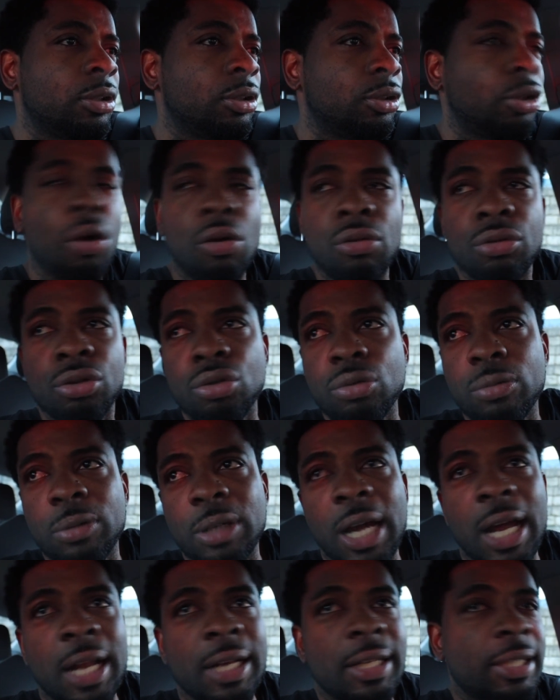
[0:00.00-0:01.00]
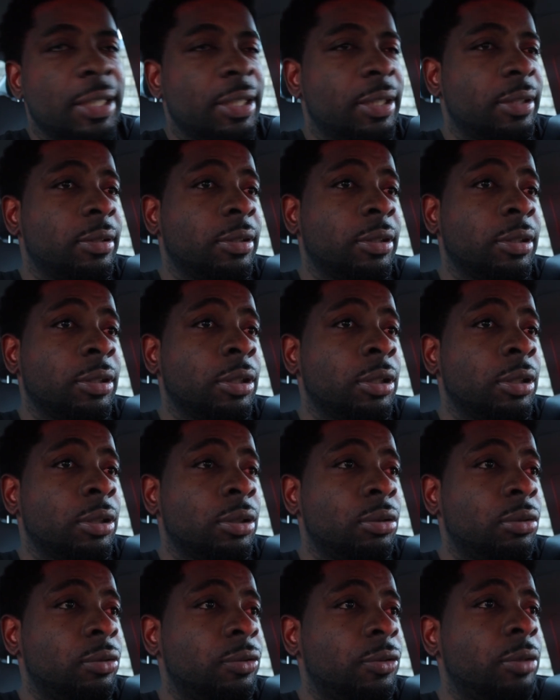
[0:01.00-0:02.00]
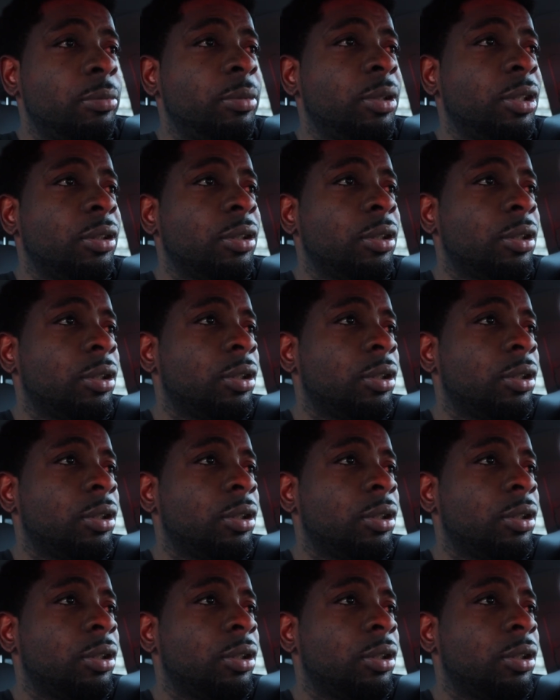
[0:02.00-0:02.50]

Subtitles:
Don't do what I did. You feel me?